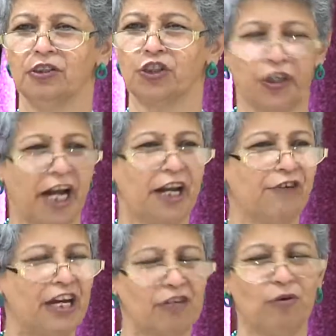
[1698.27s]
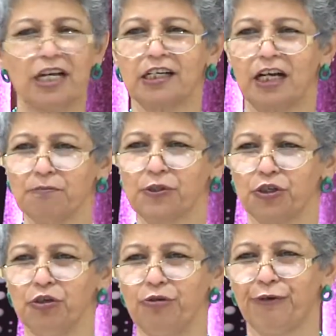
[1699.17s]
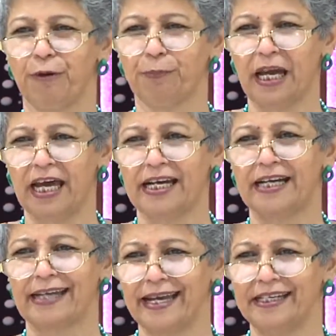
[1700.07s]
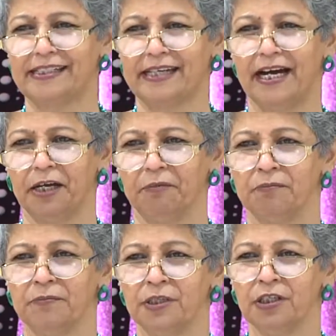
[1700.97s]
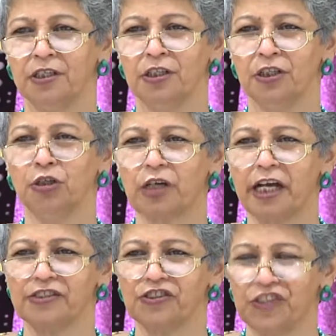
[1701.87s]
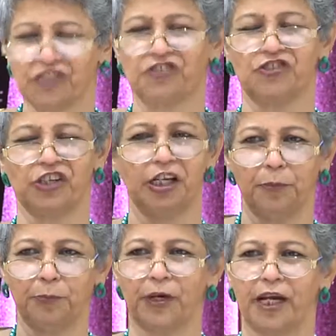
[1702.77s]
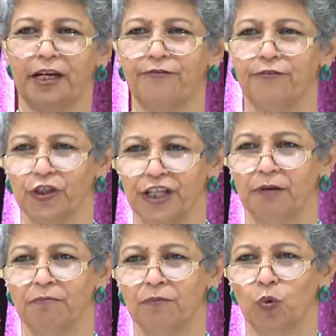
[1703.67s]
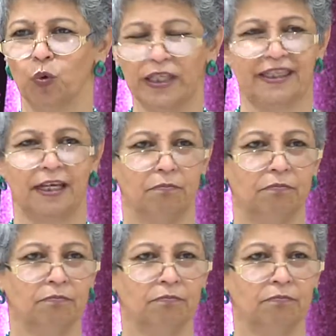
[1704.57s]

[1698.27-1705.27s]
So that if anyone comes to you for prayer at any time, you can just say a prayer for them, with them.